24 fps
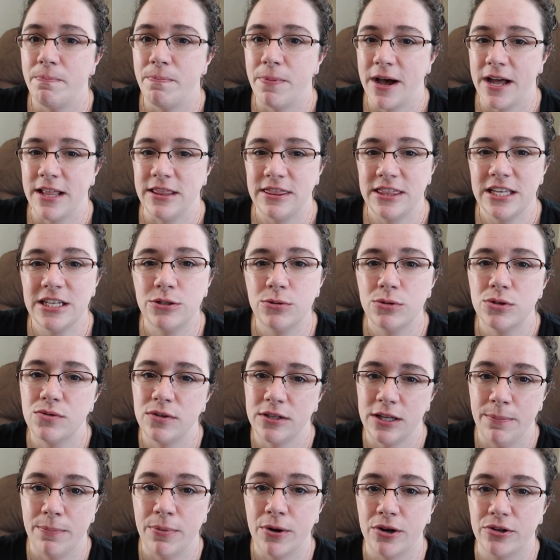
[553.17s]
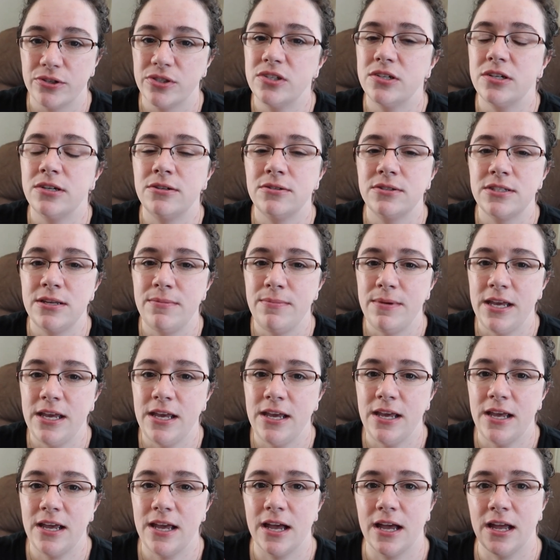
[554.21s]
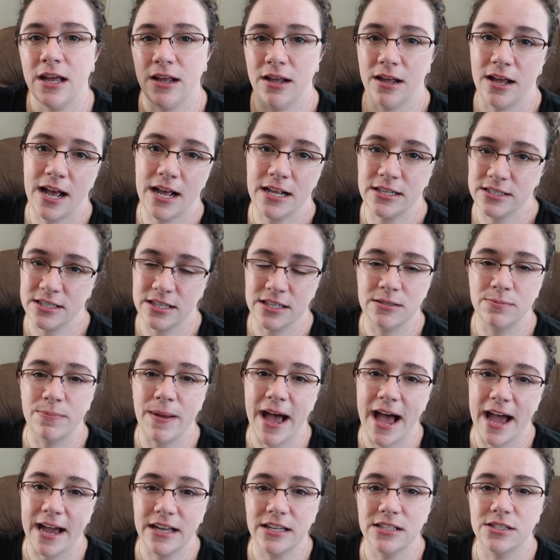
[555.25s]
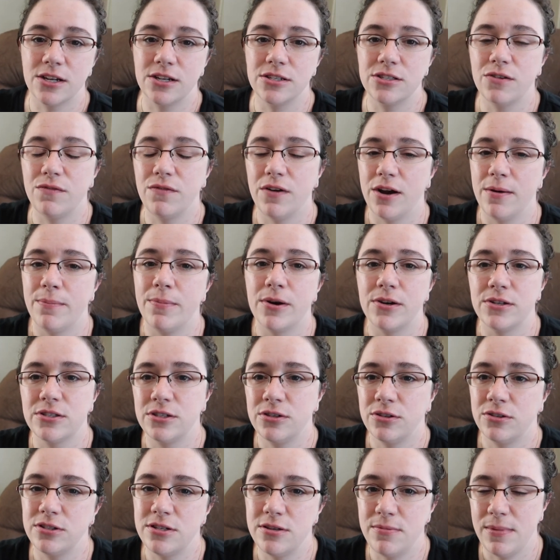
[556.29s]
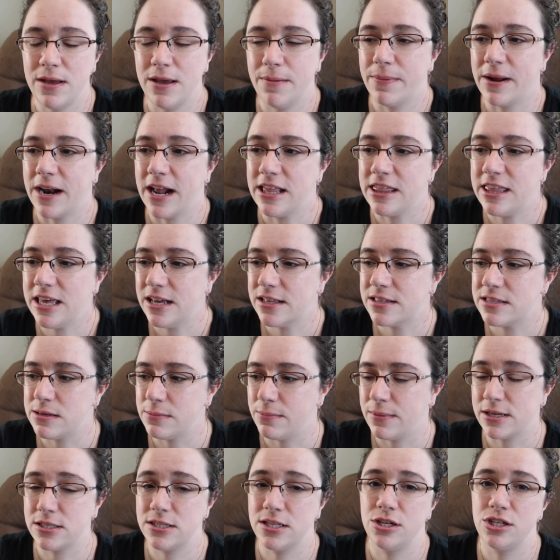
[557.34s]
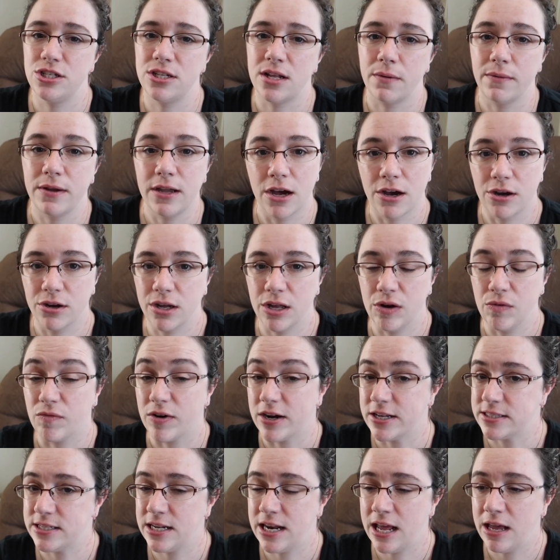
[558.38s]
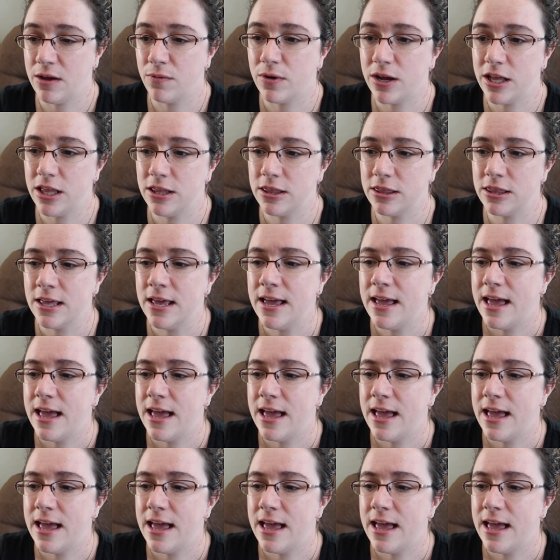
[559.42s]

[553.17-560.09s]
But this was really personal to me, as this bag is also very personal to me, but I think it's a message that we all can resonate with,